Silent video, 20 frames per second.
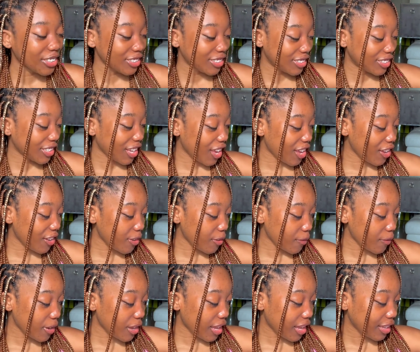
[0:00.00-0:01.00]
So
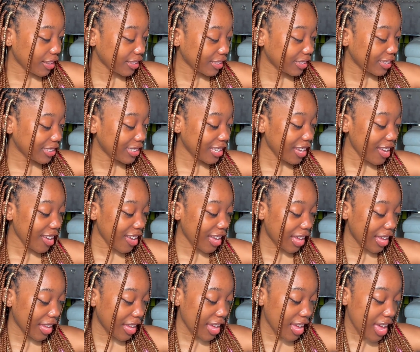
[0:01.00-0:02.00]
yeah,
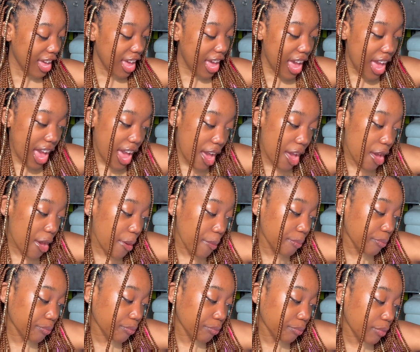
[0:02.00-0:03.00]

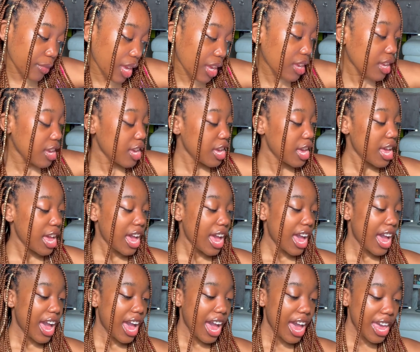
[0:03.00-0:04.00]
I
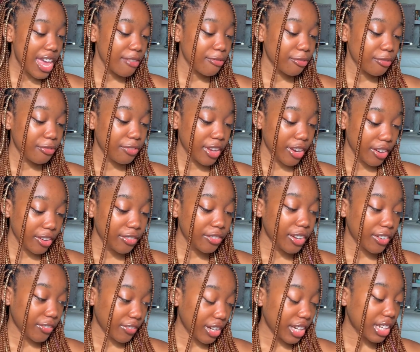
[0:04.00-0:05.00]
am very,
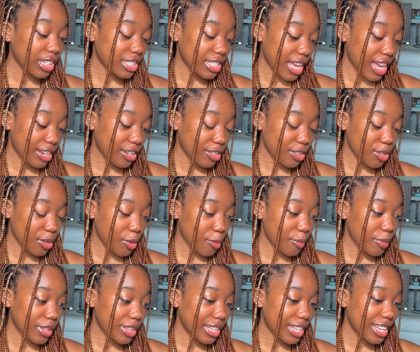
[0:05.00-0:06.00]
very, very excited to
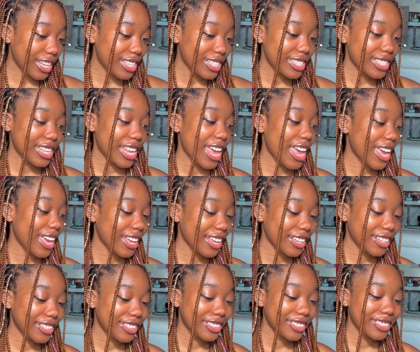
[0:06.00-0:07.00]
open this.
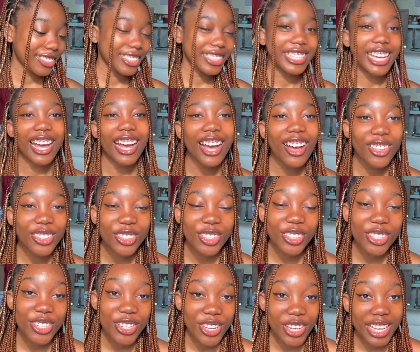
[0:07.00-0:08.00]
And yeah, I was going
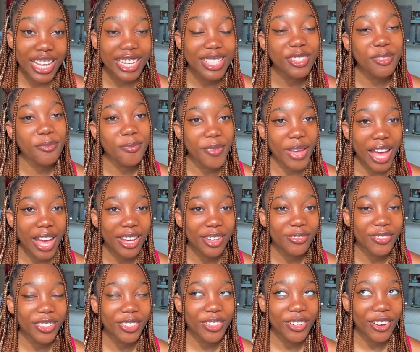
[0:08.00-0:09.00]
to show you guys the bag,
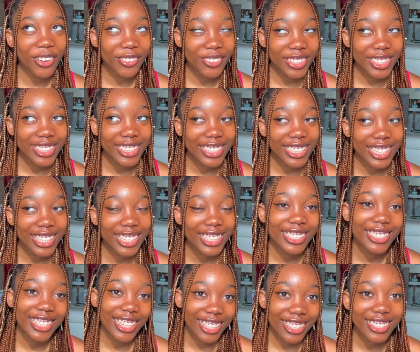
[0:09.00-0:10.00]
but obviously it
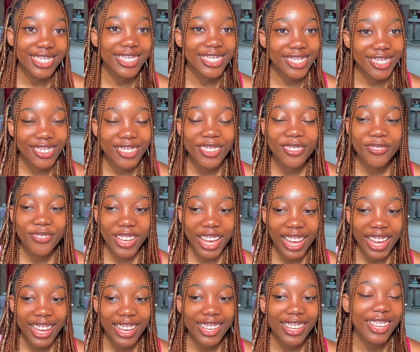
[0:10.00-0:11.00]
does show the
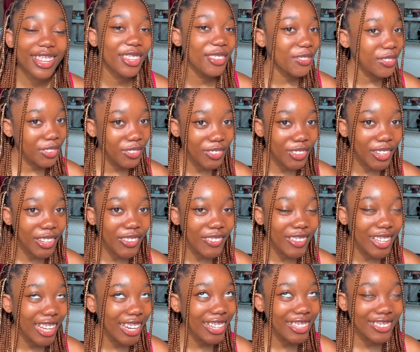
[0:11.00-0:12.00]
bag and the perfume,
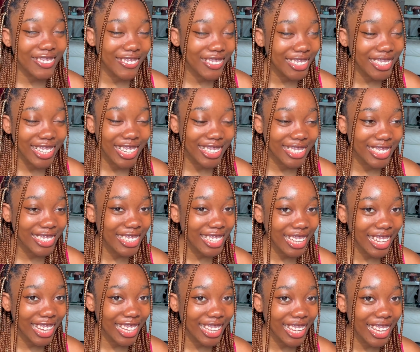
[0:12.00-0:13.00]
and I don't want you guys to see
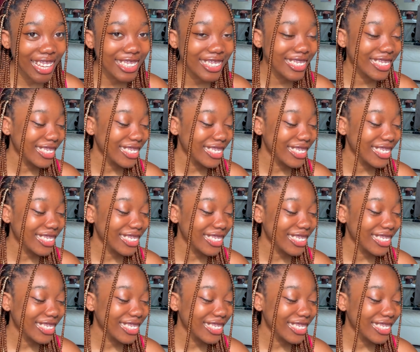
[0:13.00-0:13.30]
that yet.